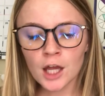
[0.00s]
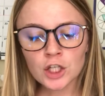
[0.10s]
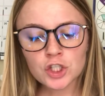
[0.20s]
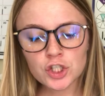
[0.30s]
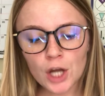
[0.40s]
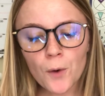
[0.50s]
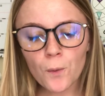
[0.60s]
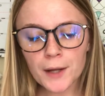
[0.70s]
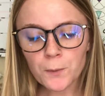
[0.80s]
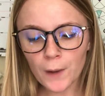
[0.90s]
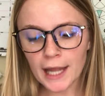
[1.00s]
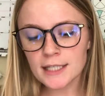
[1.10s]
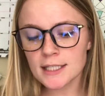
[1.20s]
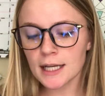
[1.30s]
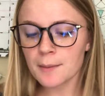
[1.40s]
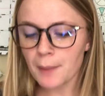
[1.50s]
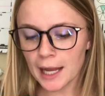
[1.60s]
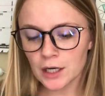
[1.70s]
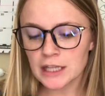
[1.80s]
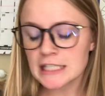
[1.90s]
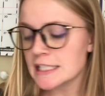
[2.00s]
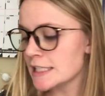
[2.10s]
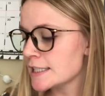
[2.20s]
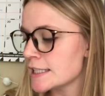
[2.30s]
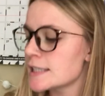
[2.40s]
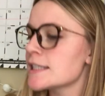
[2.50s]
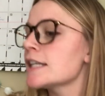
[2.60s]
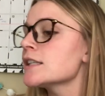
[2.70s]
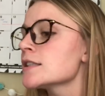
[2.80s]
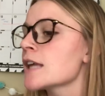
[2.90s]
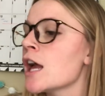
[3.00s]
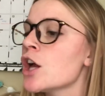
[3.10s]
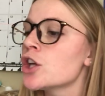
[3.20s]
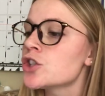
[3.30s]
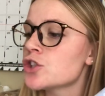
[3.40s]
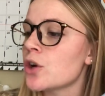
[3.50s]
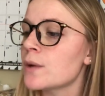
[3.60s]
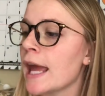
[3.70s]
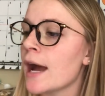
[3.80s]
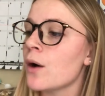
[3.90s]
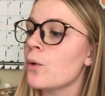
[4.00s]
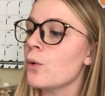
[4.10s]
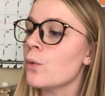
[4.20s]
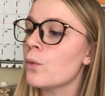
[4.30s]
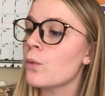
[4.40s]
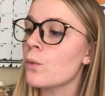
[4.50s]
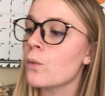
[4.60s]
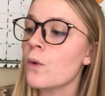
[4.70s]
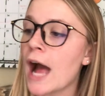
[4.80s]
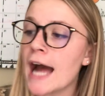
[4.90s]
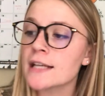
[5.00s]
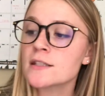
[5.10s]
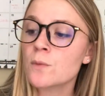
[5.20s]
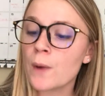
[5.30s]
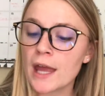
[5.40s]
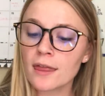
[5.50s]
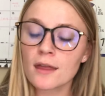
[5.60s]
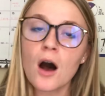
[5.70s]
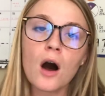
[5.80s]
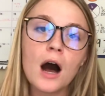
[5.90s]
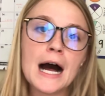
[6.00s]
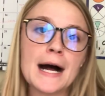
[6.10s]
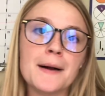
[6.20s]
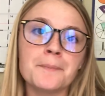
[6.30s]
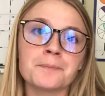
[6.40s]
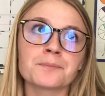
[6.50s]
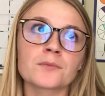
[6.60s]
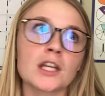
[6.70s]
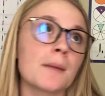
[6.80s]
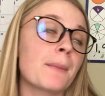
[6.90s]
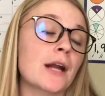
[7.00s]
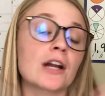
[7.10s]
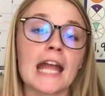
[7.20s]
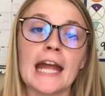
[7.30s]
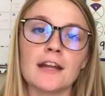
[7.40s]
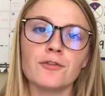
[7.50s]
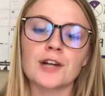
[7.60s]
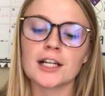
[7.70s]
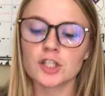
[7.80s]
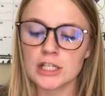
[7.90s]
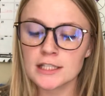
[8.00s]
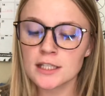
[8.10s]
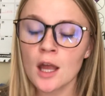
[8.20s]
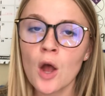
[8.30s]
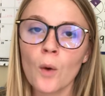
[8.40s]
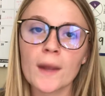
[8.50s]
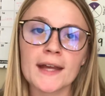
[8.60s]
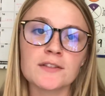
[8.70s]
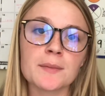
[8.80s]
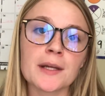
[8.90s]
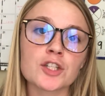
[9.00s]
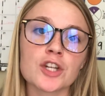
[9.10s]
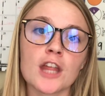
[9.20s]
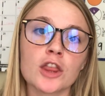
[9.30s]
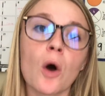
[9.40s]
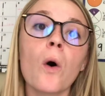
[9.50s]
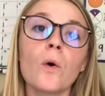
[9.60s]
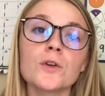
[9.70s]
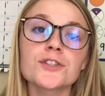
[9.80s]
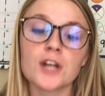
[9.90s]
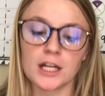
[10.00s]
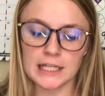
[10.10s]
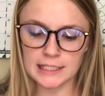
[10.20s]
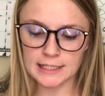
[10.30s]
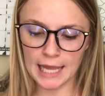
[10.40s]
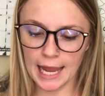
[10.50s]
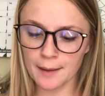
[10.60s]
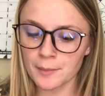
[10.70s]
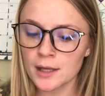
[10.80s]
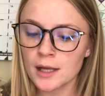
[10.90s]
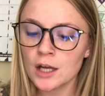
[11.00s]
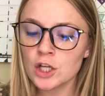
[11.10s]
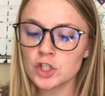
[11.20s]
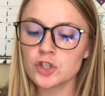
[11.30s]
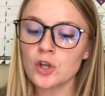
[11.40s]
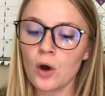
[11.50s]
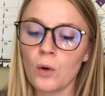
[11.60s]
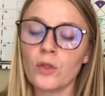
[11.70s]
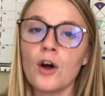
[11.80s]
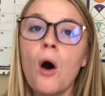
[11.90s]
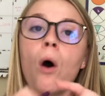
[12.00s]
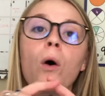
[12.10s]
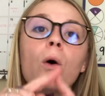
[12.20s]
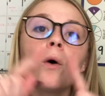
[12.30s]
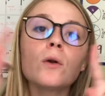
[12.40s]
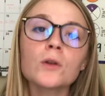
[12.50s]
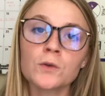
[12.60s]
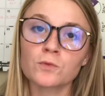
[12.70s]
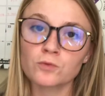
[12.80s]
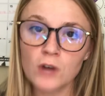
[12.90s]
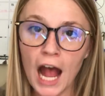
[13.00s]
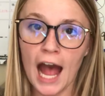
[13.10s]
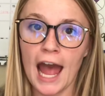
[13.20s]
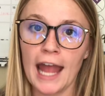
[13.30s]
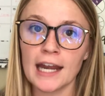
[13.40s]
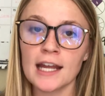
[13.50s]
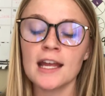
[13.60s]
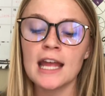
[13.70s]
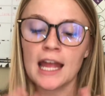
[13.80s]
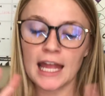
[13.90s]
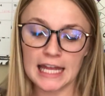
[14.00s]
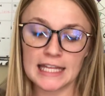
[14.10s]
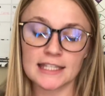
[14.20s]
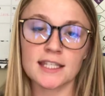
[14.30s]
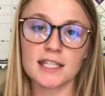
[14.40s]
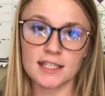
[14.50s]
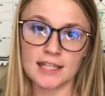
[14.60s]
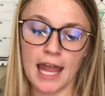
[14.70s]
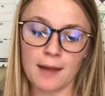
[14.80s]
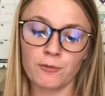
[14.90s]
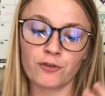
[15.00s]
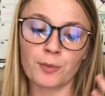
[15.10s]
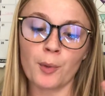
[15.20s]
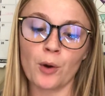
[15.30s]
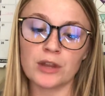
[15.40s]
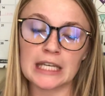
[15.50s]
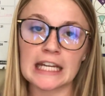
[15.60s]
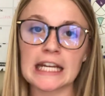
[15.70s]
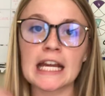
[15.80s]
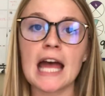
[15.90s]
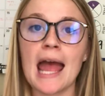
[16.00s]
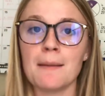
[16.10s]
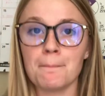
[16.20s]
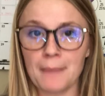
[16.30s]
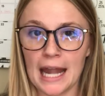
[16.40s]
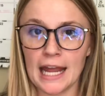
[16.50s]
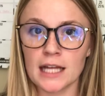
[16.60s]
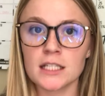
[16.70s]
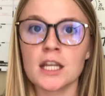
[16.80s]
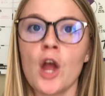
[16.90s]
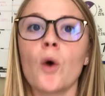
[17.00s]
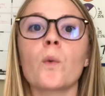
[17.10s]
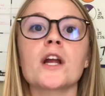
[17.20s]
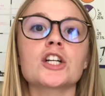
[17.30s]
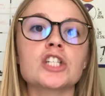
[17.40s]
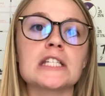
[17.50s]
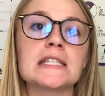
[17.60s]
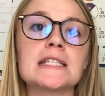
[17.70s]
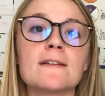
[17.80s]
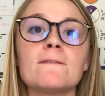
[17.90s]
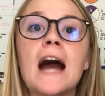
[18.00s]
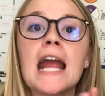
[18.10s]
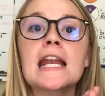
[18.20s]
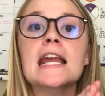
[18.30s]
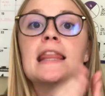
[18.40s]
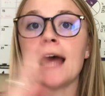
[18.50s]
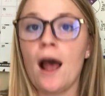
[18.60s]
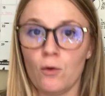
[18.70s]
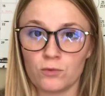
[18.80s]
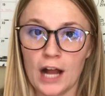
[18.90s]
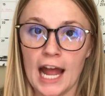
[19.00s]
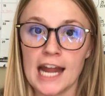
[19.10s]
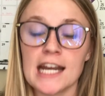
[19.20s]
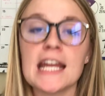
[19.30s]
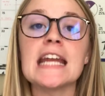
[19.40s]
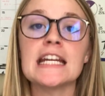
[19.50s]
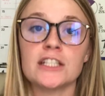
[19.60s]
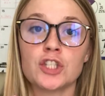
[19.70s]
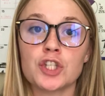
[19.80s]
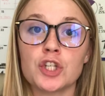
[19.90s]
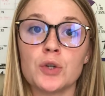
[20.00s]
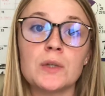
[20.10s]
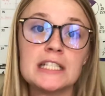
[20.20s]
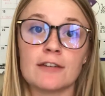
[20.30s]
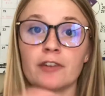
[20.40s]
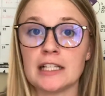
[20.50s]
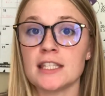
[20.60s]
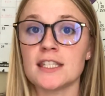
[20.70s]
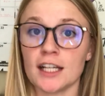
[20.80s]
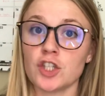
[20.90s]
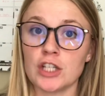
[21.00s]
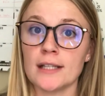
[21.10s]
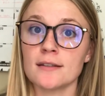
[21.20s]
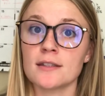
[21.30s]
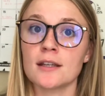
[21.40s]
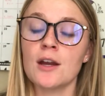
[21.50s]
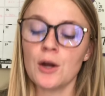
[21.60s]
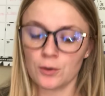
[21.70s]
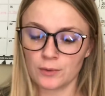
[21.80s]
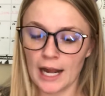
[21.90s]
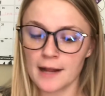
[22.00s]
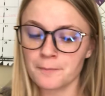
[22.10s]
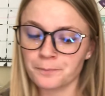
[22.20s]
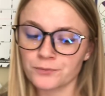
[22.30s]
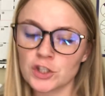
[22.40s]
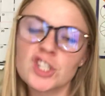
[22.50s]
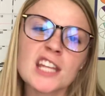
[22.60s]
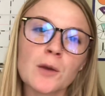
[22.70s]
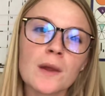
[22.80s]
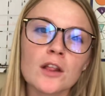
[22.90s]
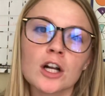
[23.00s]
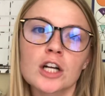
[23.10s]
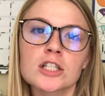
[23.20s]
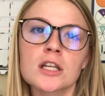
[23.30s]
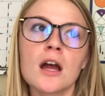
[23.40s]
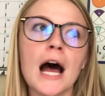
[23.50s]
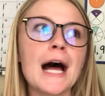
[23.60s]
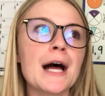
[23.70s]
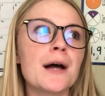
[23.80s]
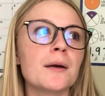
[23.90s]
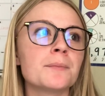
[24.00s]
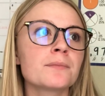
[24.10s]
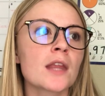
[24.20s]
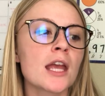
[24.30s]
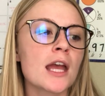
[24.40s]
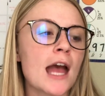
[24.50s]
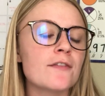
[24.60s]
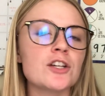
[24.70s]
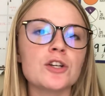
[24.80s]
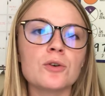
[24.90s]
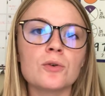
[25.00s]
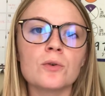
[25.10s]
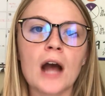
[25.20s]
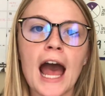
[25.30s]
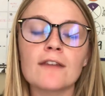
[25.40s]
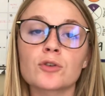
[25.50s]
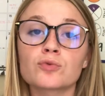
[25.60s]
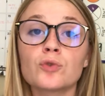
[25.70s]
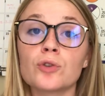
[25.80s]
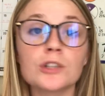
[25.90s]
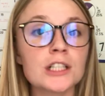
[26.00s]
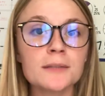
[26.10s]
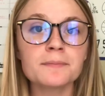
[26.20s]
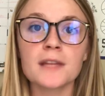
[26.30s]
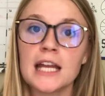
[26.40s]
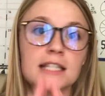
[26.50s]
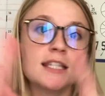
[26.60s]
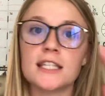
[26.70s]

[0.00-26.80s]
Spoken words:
Show one way to compare the distances. So now, as with comparing any fractions, we have to make sure that the wholes are the same. So the whole ride is the same for both Nita and Bennett. We are just dividing that ride into different sections, right? Just like we learned, if you have a ruler, it's the